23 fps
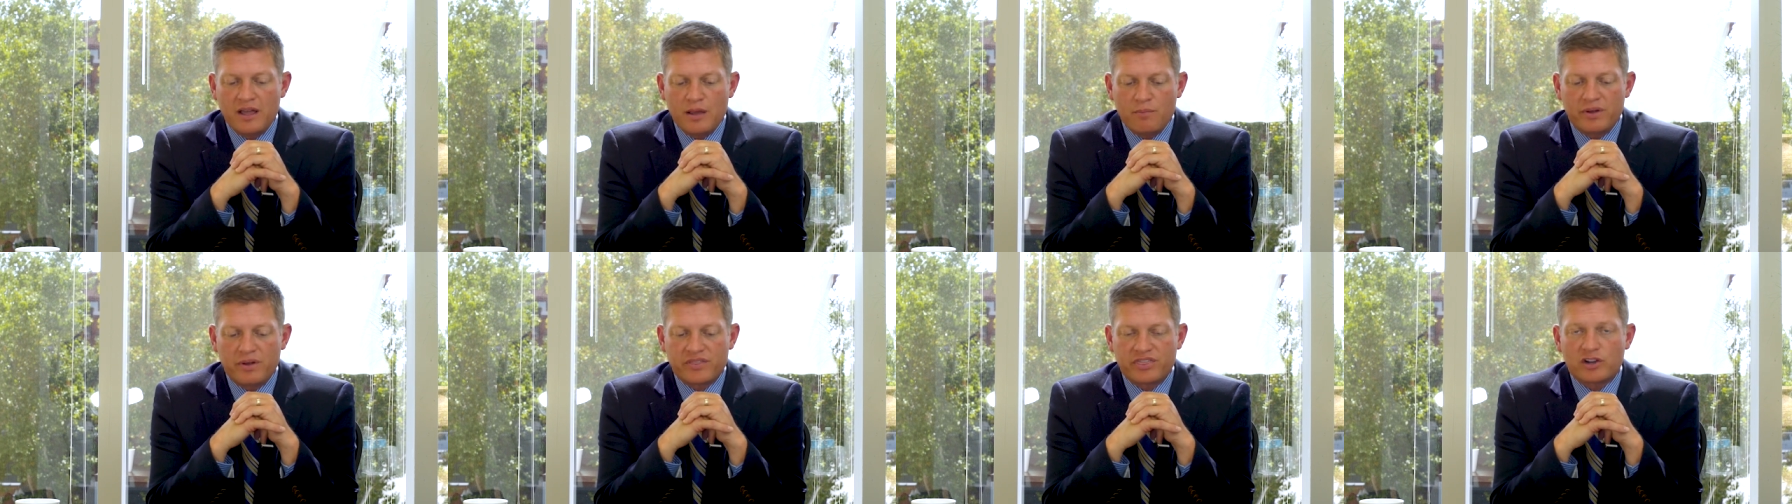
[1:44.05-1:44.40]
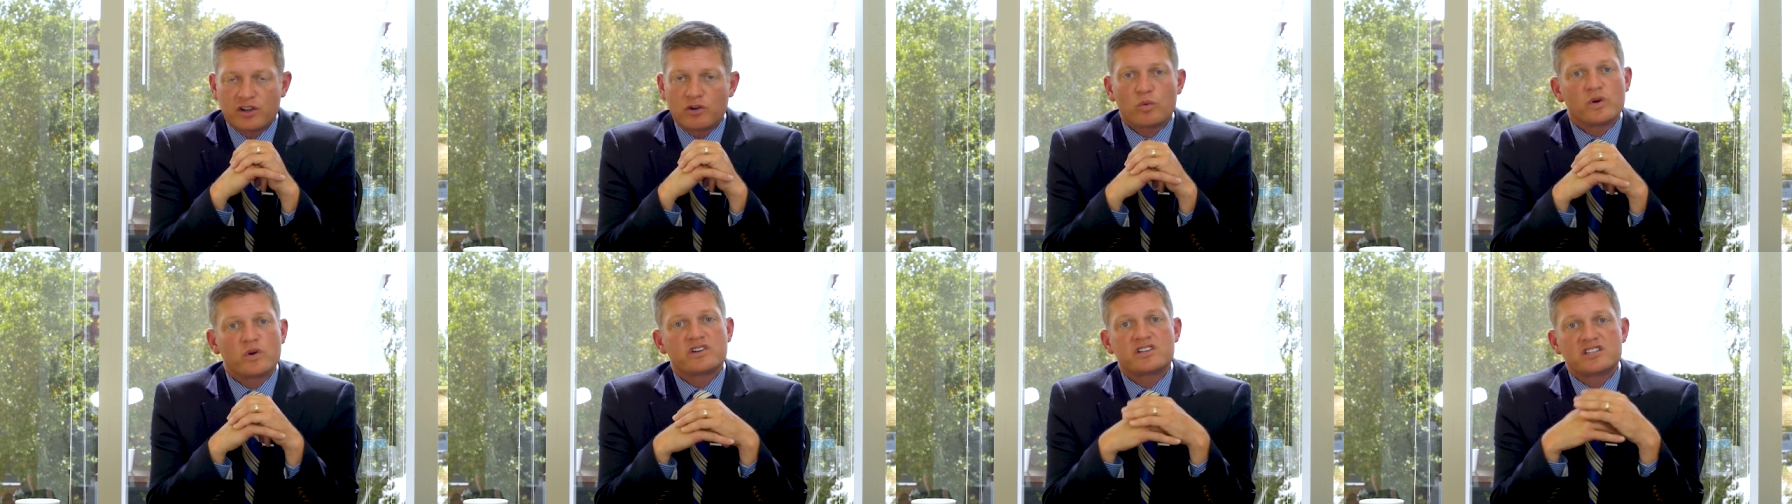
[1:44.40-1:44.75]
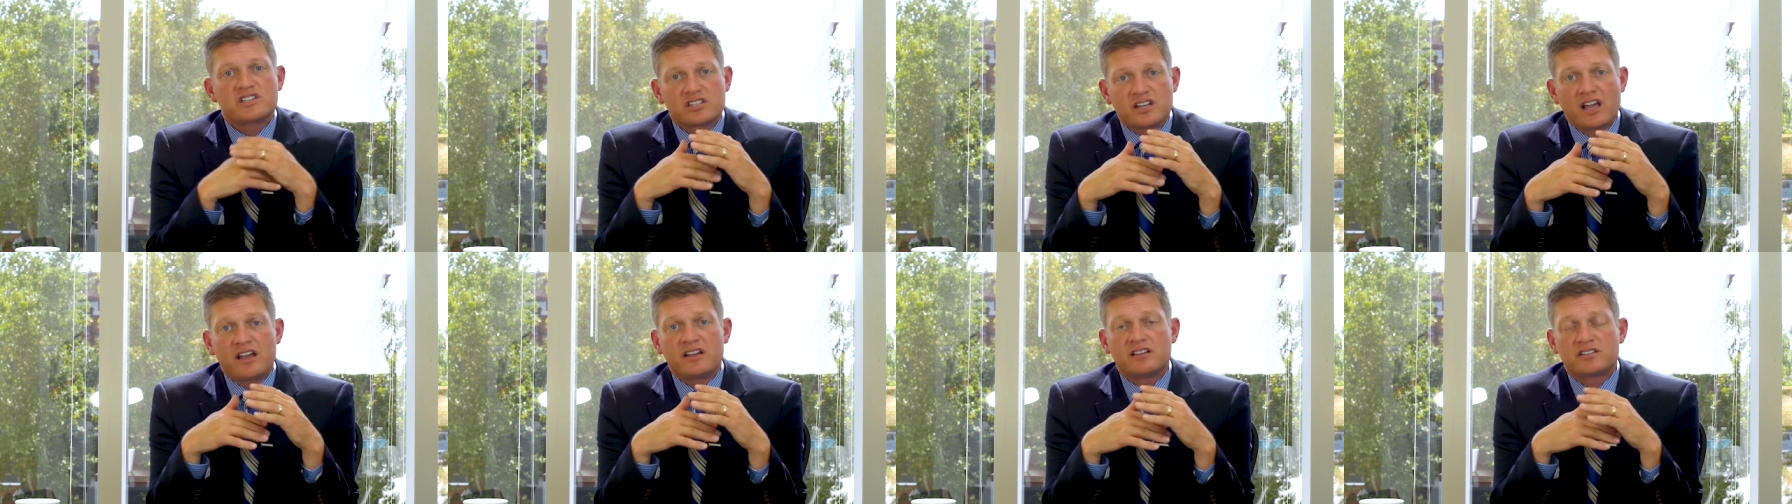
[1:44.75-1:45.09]
but there were
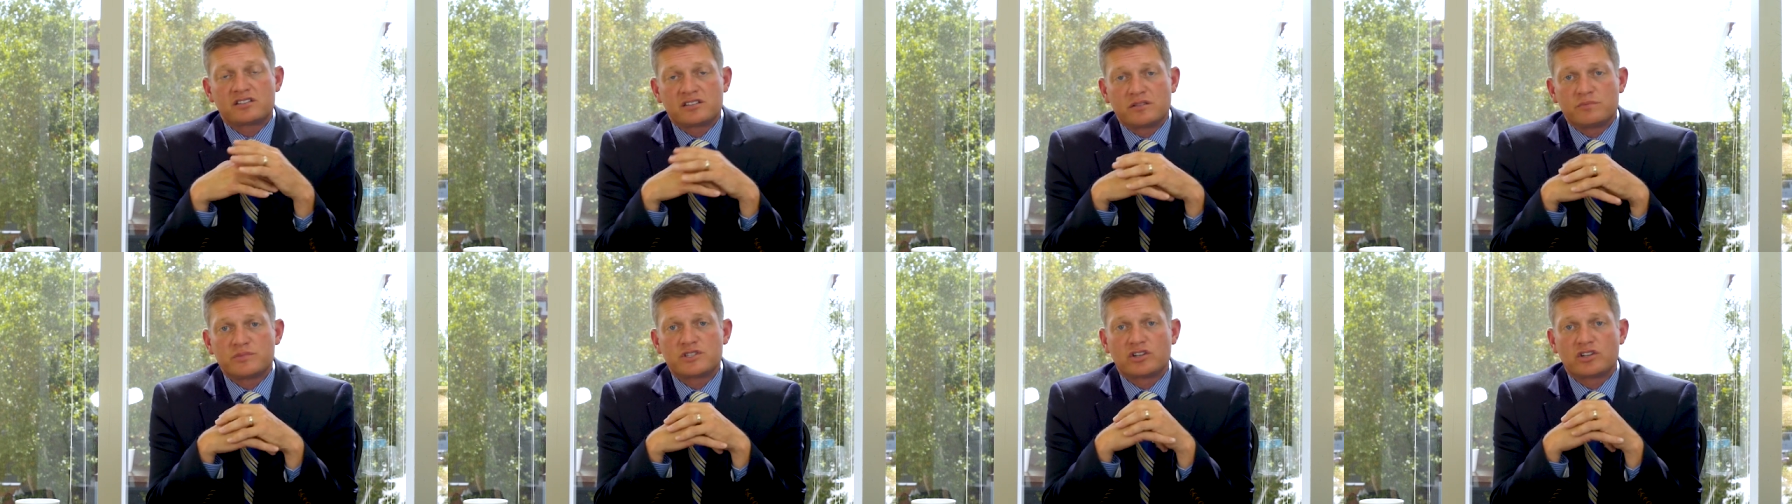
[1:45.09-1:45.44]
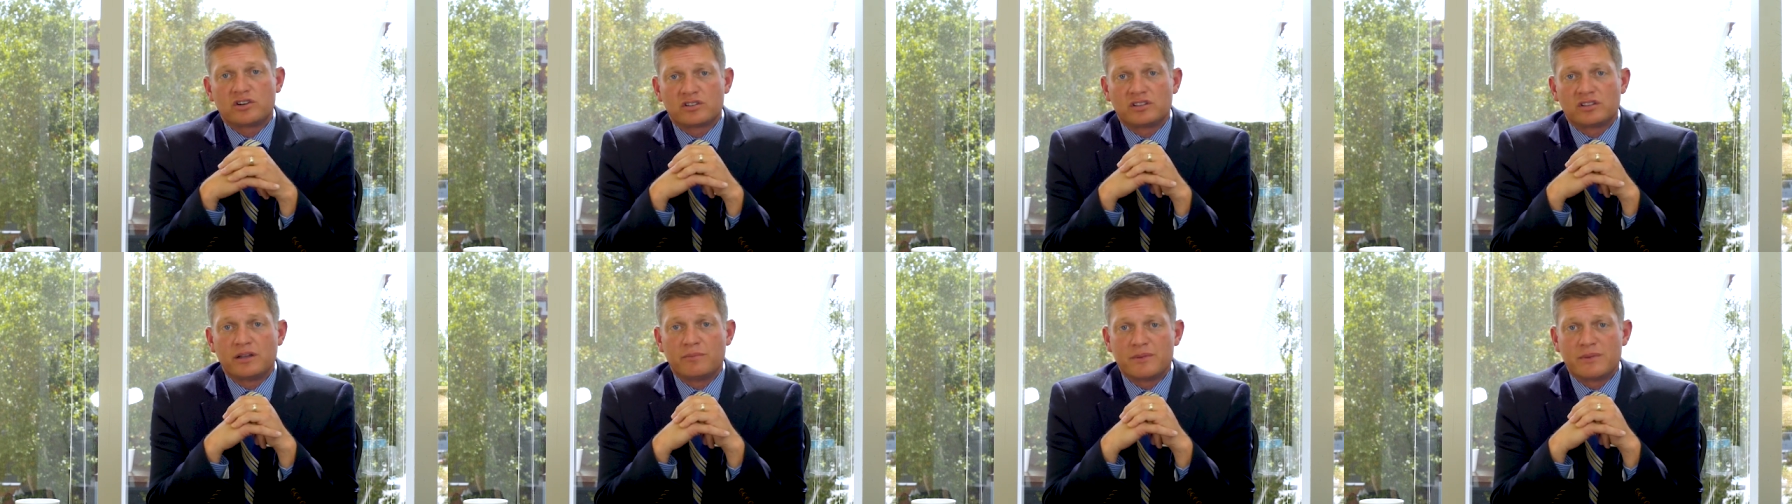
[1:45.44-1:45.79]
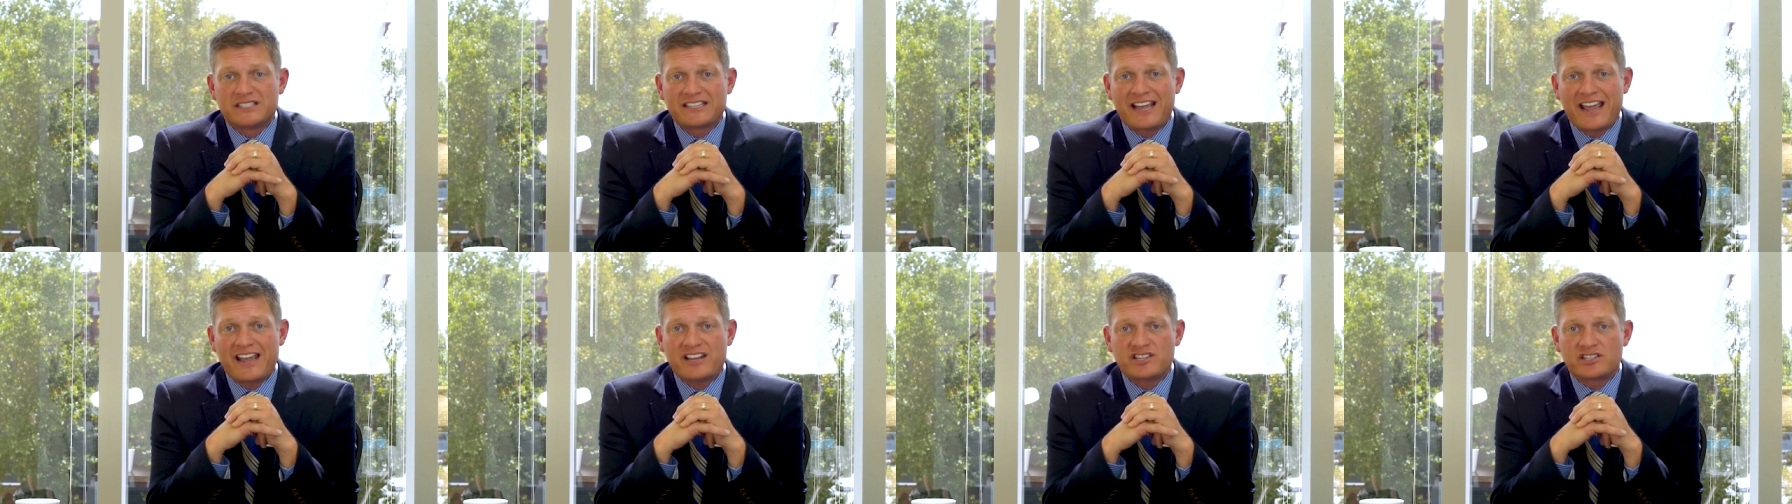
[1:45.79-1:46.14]
some certain
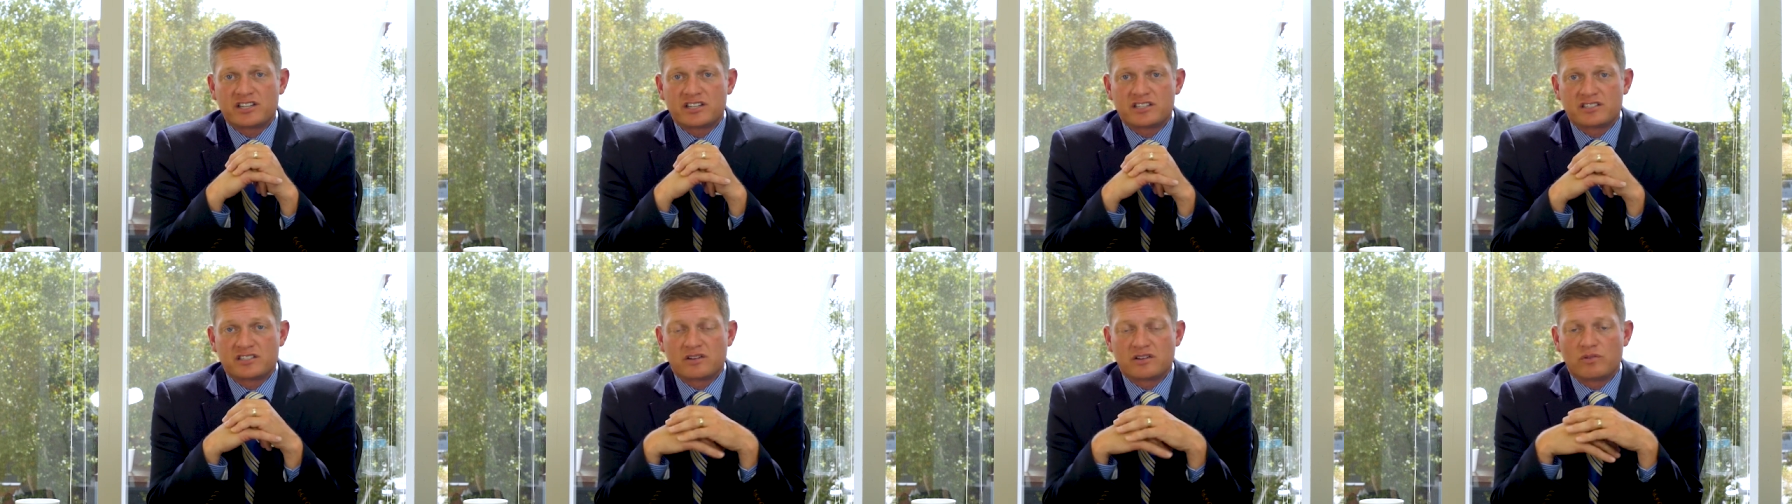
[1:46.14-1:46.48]
limitations,